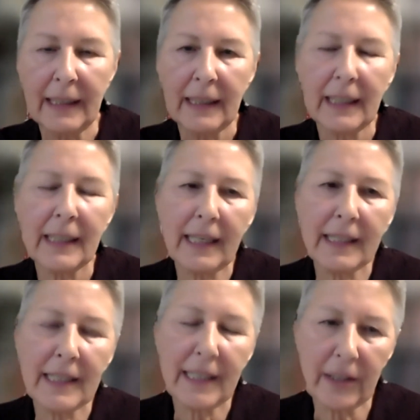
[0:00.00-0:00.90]
And again,
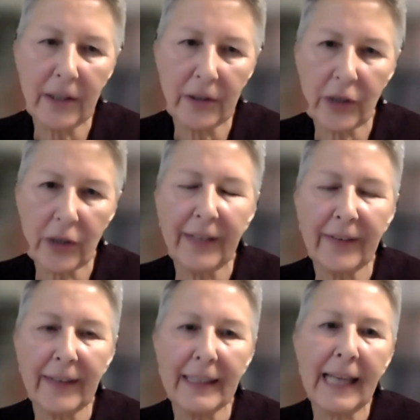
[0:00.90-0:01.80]
here, Chinese
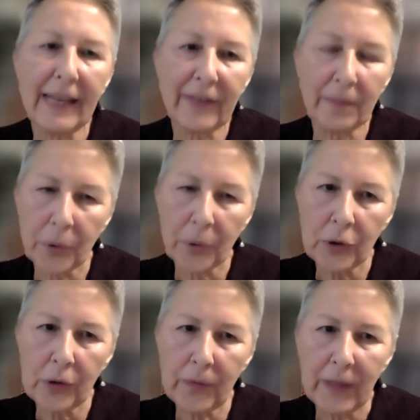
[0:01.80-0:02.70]
lending has
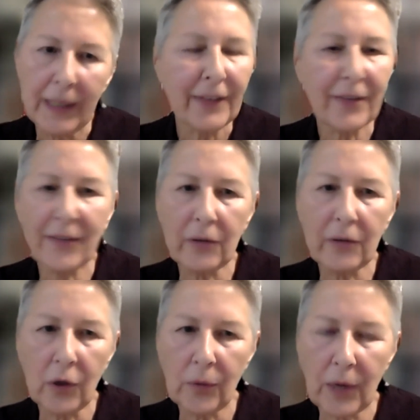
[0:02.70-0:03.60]
improved. It's still
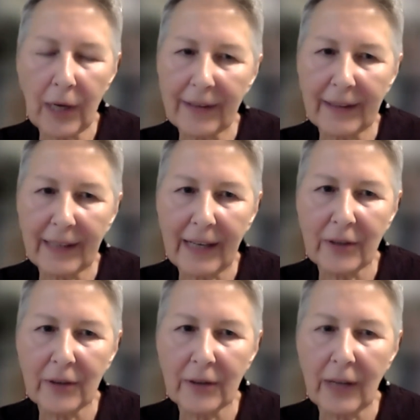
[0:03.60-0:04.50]
nowhere at the
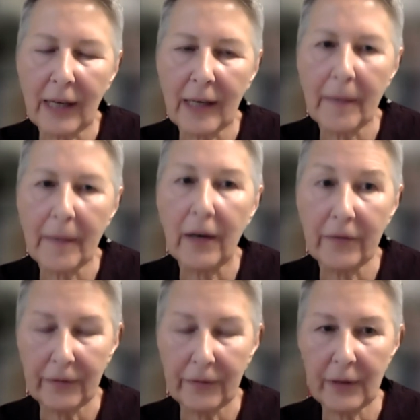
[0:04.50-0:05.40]
level
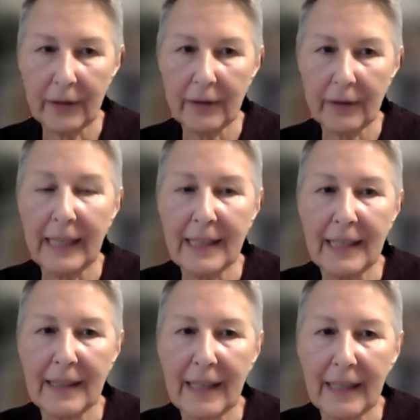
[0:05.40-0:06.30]
of the
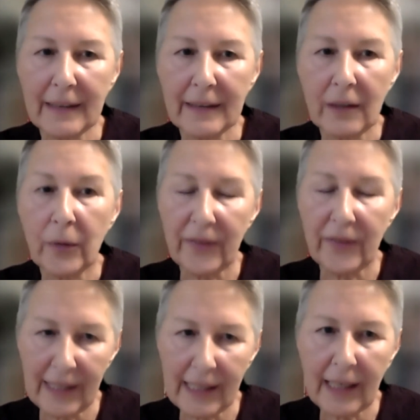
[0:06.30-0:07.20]
lending that
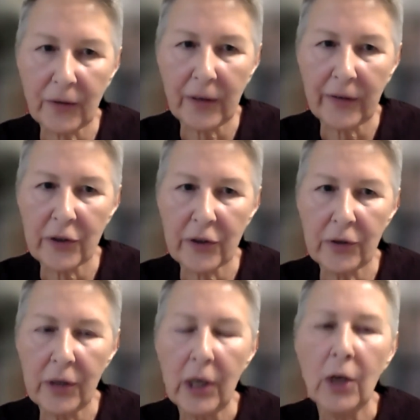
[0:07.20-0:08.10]
OECD countries
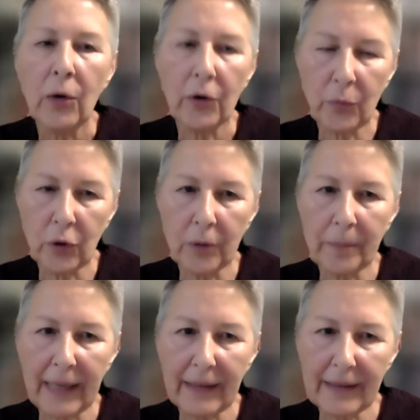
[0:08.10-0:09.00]
do or the World
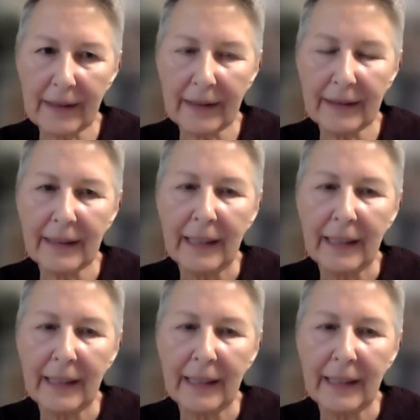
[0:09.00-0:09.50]
Bank does.